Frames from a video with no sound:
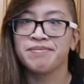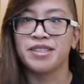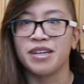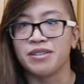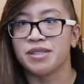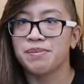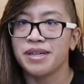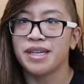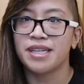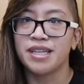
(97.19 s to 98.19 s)
You know, it's
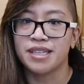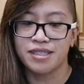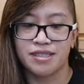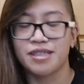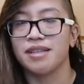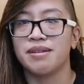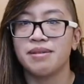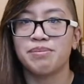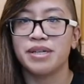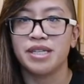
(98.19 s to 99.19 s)
pretty, like this is like
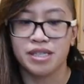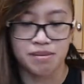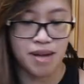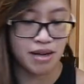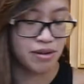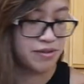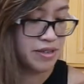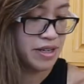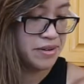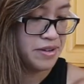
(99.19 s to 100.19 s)
the pretty good macros for
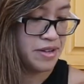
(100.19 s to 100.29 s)
it.